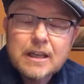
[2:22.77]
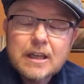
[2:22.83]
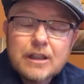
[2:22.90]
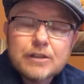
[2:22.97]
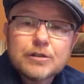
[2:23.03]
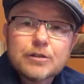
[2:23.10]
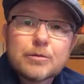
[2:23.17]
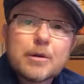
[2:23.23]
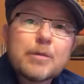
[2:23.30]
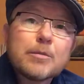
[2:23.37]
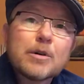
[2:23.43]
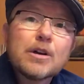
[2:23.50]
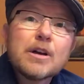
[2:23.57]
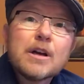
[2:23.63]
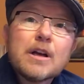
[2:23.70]
So
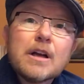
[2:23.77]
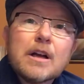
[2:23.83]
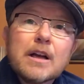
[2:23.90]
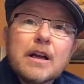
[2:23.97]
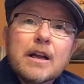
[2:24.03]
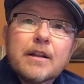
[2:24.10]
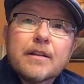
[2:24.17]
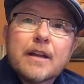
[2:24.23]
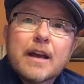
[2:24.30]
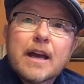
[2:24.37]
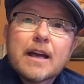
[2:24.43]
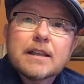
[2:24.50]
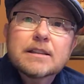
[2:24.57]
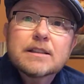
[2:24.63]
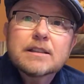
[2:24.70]
remember
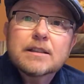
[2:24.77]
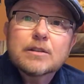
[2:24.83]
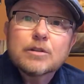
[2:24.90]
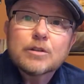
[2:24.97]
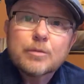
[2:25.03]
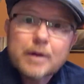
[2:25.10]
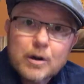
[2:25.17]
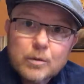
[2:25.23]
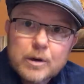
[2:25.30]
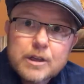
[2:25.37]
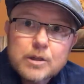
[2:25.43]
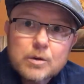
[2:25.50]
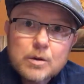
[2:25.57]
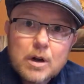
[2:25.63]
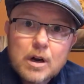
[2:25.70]
that no matter where
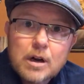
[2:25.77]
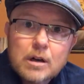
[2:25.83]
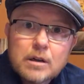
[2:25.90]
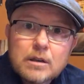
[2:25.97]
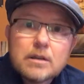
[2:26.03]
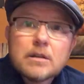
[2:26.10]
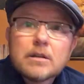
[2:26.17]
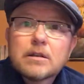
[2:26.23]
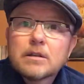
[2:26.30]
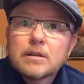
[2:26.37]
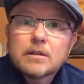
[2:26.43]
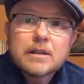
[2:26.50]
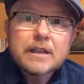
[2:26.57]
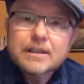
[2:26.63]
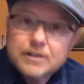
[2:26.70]
you are,
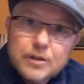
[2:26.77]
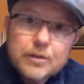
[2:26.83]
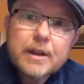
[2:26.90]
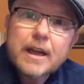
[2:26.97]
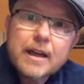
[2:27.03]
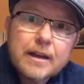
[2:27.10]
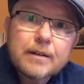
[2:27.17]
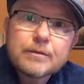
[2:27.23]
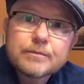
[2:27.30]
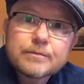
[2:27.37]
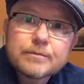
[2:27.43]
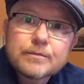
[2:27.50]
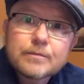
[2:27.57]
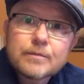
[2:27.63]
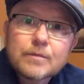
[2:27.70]
it's okay,
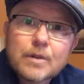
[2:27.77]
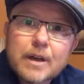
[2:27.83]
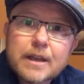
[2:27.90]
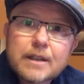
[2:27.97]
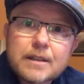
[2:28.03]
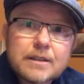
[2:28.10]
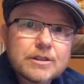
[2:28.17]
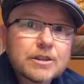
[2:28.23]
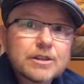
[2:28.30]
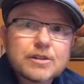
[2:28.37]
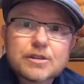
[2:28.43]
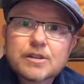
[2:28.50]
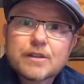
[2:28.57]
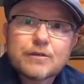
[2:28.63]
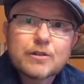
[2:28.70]
right?
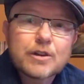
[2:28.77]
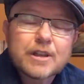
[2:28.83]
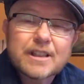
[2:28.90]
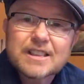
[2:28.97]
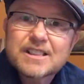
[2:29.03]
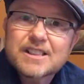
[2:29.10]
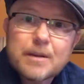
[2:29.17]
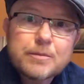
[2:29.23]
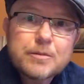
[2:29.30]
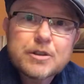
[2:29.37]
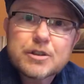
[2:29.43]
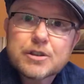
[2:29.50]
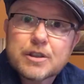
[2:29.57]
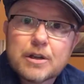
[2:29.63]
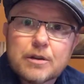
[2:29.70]
Just if you could accept
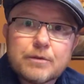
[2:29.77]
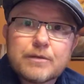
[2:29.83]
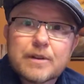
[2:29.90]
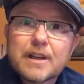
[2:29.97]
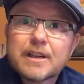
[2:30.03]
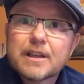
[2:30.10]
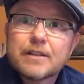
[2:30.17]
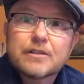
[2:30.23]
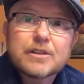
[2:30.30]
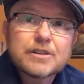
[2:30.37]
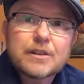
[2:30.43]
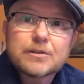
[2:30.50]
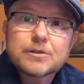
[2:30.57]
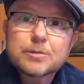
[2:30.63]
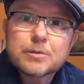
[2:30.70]
yourself and give
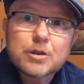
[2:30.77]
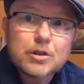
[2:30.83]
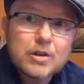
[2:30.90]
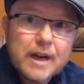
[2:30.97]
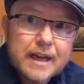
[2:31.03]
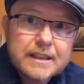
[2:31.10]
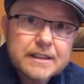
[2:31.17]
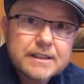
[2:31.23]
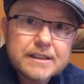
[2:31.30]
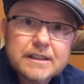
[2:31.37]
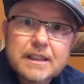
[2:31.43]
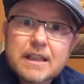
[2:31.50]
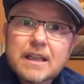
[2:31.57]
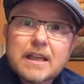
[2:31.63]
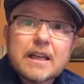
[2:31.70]
yourself some grace,
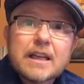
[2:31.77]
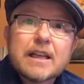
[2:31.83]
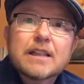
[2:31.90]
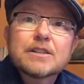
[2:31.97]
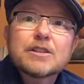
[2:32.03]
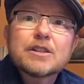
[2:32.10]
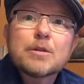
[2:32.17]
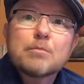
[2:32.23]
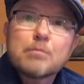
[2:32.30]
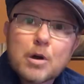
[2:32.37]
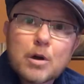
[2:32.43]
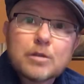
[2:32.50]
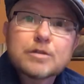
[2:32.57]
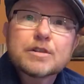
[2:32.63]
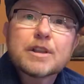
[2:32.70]
it's the
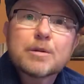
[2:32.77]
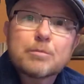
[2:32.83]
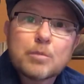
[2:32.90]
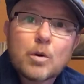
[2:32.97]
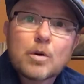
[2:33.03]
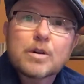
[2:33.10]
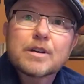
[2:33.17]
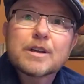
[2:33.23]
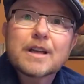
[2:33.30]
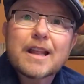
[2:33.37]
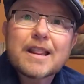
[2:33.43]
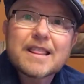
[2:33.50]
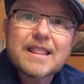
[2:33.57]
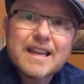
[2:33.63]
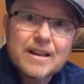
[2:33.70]
most important
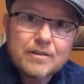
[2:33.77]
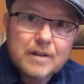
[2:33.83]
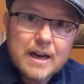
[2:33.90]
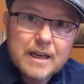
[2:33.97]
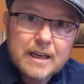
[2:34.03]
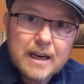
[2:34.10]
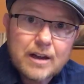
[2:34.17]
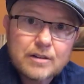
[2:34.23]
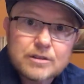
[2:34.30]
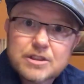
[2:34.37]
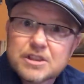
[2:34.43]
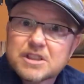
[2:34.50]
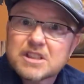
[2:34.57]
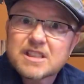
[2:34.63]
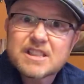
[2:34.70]
thing right now.
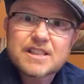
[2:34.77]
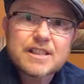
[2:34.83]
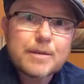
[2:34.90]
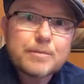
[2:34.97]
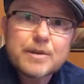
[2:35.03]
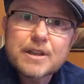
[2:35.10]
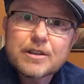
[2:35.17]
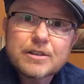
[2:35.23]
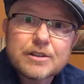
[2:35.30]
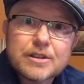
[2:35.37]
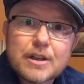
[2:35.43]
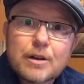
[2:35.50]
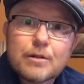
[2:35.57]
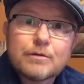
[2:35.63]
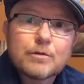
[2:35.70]
Just accepting
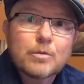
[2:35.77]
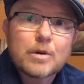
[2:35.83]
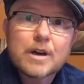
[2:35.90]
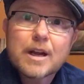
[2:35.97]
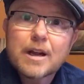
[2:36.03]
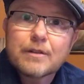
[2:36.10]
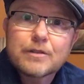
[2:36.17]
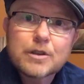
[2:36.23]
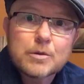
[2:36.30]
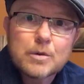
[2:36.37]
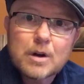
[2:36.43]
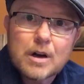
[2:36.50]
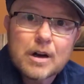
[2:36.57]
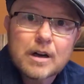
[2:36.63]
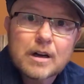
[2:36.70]
yourself wherever you
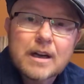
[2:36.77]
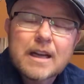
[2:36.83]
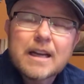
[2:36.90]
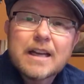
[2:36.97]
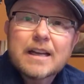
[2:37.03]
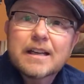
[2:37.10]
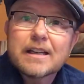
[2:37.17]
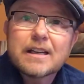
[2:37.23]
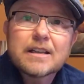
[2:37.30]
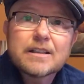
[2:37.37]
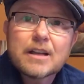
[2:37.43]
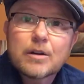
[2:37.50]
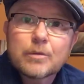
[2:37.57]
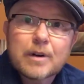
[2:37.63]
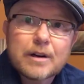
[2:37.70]
are, getting
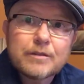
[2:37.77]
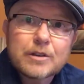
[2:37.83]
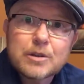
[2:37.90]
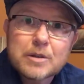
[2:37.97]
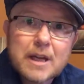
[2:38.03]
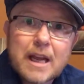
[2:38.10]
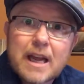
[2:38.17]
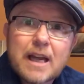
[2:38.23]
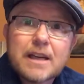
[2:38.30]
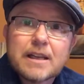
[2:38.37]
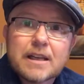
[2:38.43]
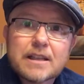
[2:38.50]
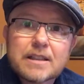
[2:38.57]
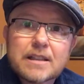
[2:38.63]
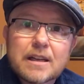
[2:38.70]
done whatever you can
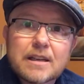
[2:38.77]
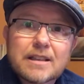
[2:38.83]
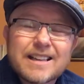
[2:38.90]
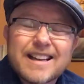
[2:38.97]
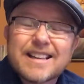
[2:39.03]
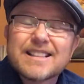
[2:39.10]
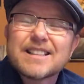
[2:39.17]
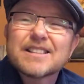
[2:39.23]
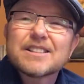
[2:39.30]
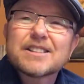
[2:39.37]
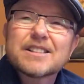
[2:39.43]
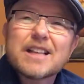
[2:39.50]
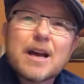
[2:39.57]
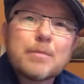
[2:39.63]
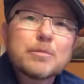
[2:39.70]
get done, and to
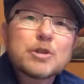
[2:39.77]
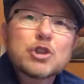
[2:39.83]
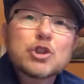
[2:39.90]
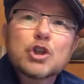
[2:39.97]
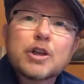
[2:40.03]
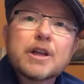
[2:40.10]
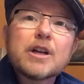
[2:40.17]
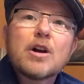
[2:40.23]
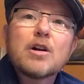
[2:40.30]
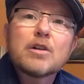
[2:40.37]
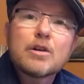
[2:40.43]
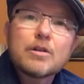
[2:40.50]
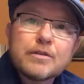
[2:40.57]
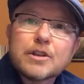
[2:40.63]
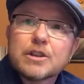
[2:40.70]
stop shooting
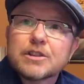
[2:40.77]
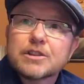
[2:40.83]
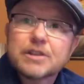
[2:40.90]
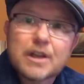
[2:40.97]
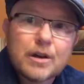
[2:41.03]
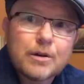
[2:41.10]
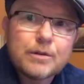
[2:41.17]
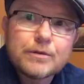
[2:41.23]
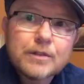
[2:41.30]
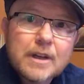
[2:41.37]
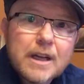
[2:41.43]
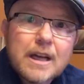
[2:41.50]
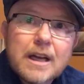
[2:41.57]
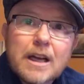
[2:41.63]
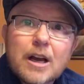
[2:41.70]
all over yourself
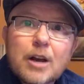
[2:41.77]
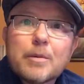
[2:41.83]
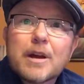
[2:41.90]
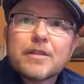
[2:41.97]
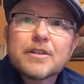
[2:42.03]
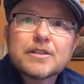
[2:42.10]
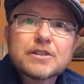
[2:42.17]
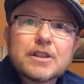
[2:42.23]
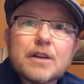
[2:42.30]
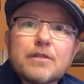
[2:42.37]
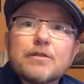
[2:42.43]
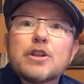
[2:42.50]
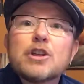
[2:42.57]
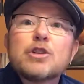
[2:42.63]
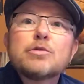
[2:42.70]
about the
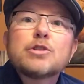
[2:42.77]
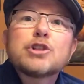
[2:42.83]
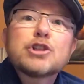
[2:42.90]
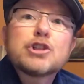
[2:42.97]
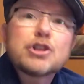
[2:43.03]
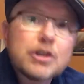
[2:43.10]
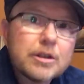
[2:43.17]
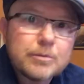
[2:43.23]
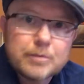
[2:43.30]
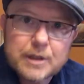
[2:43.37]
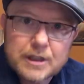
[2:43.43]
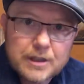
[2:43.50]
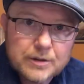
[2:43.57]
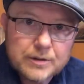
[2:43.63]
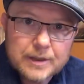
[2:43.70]
stuff that you should be
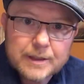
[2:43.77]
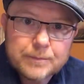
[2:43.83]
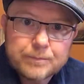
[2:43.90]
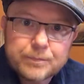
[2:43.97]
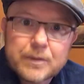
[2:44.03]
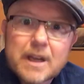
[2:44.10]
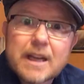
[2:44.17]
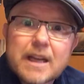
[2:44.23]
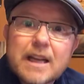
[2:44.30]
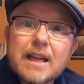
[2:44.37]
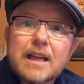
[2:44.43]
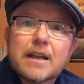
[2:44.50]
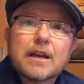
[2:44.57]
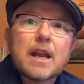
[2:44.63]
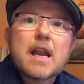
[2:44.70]
doing.
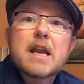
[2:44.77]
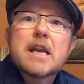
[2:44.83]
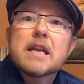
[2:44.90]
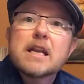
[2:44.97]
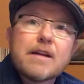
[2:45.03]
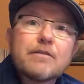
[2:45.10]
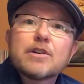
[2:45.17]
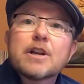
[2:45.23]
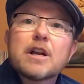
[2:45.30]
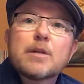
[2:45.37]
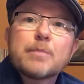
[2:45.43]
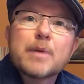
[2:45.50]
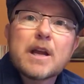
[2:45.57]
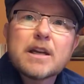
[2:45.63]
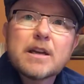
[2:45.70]
Again, never done a
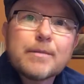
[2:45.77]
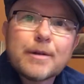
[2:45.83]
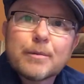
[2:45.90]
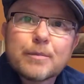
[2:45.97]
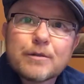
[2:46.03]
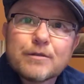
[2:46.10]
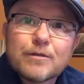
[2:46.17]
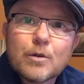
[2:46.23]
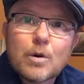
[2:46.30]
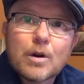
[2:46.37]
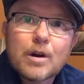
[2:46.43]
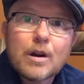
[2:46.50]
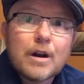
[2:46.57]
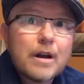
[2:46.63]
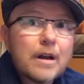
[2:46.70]
pandemic
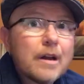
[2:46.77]
before.